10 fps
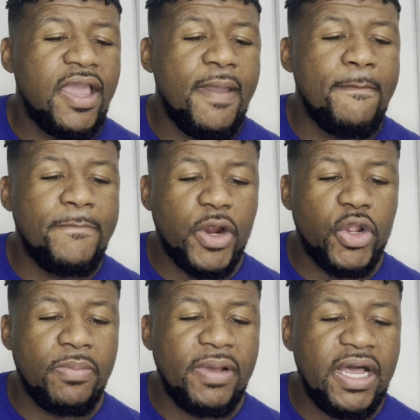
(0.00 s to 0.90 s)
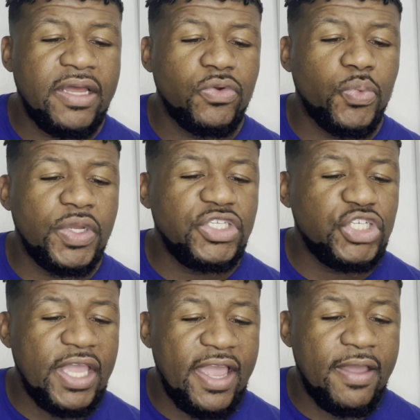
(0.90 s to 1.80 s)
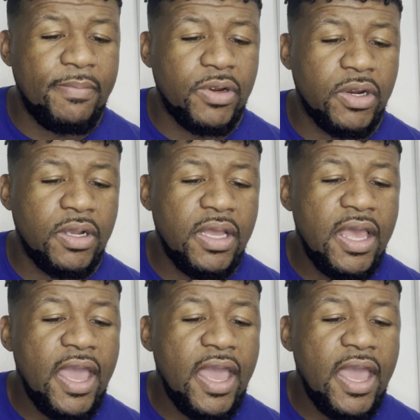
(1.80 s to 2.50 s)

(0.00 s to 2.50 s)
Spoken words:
and bergamot, rich amber,